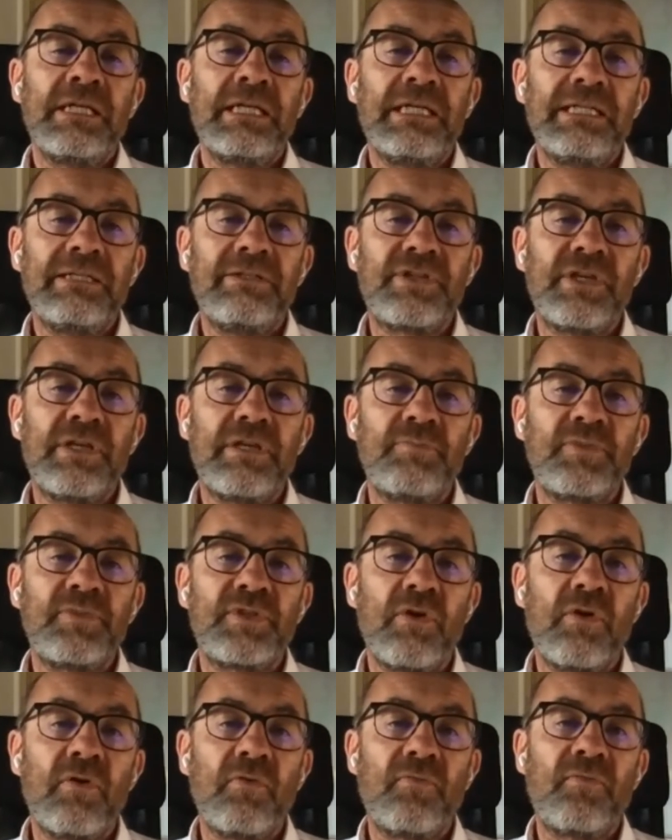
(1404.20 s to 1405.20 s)
in terms
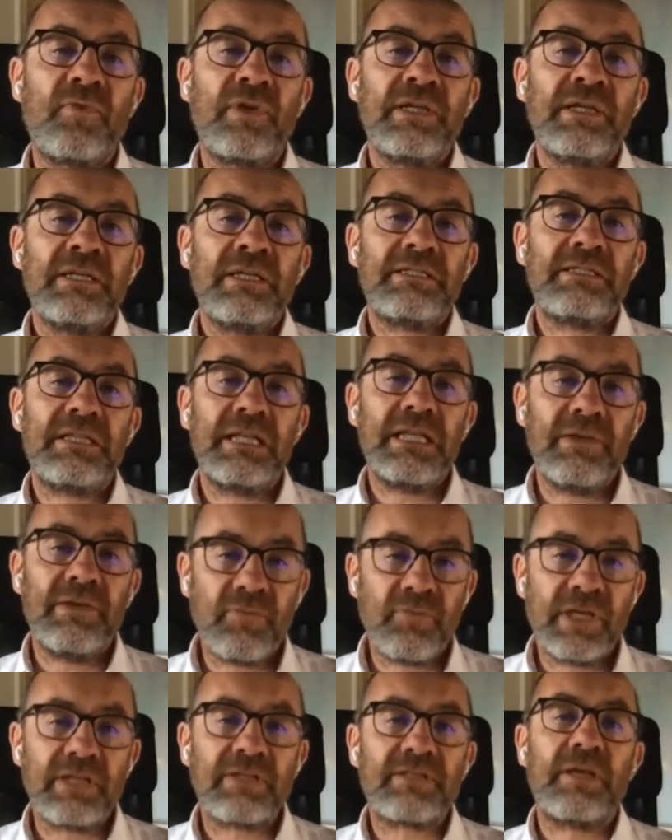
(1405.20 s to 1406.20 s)
of
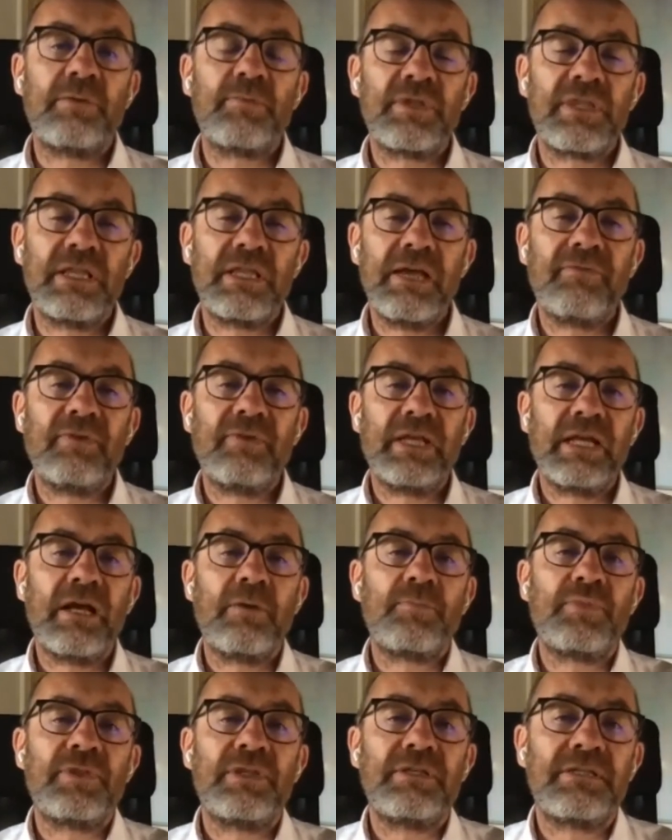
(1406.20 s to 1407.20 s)
delivering some of the levelling
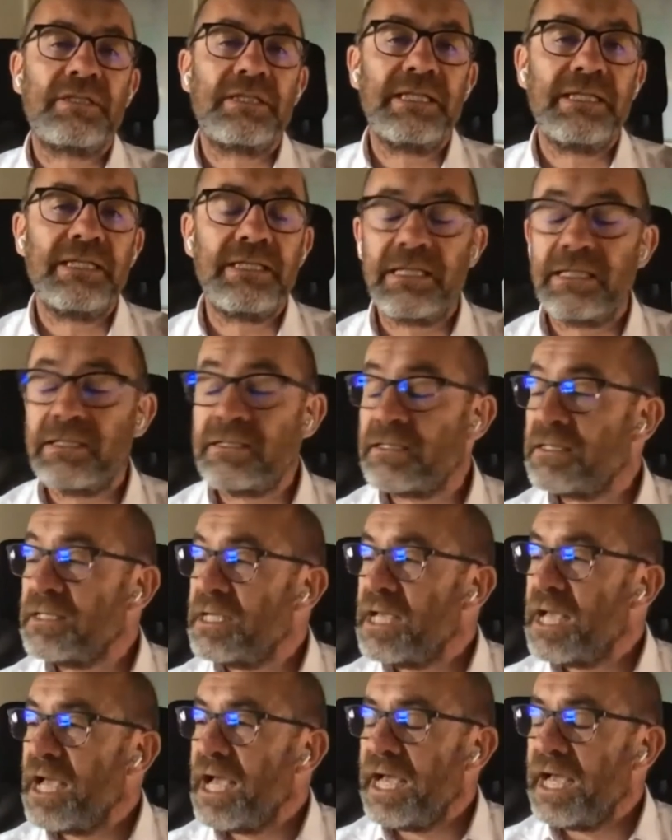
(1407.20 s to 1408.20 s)
up that's needed,
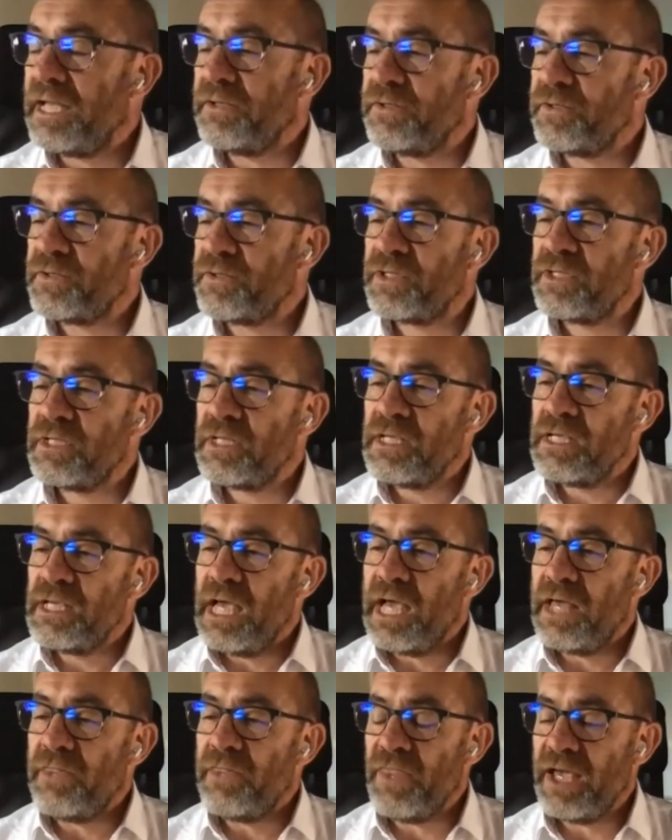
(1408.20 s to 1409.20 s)
and
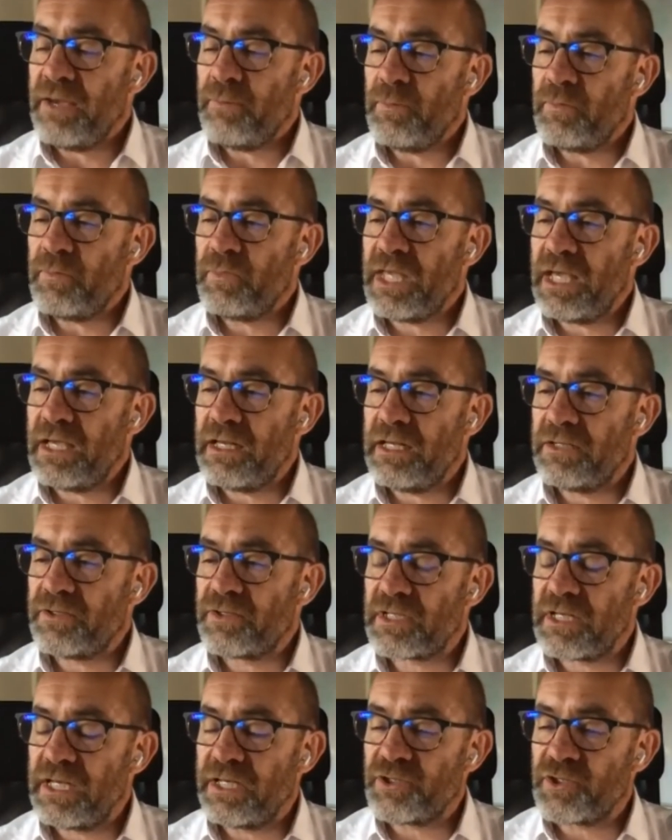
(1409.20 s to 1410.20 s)
that
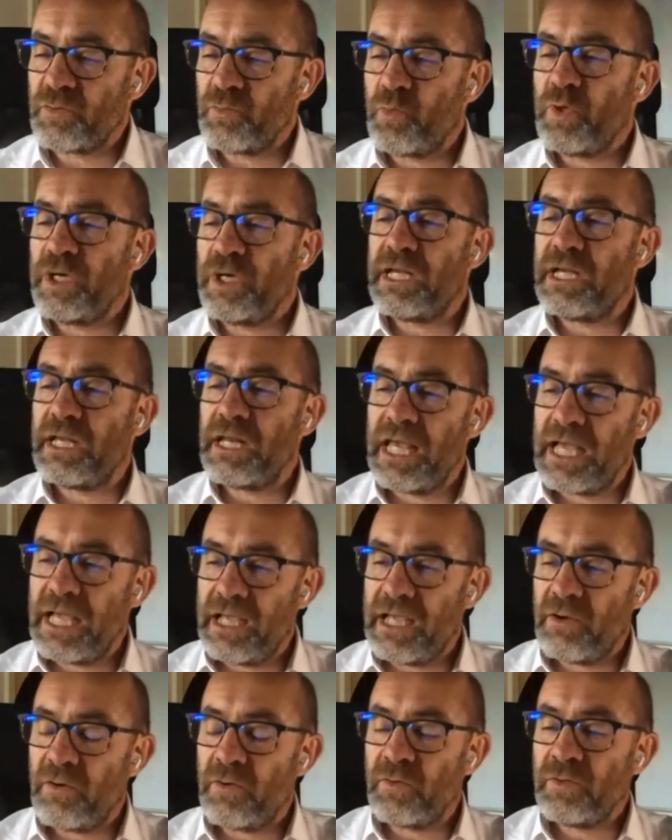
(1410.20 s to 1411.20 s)
legislation will
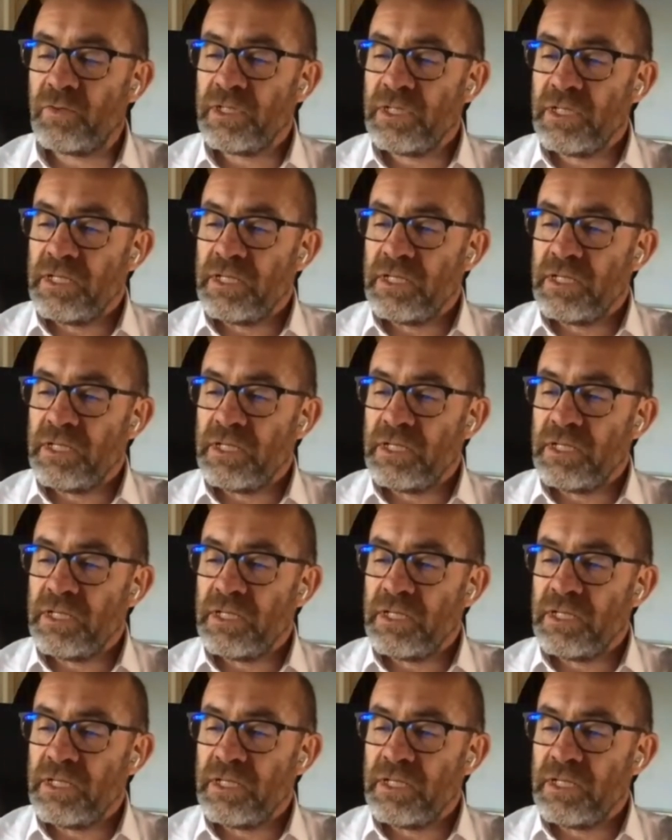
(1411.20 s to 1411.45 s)
allow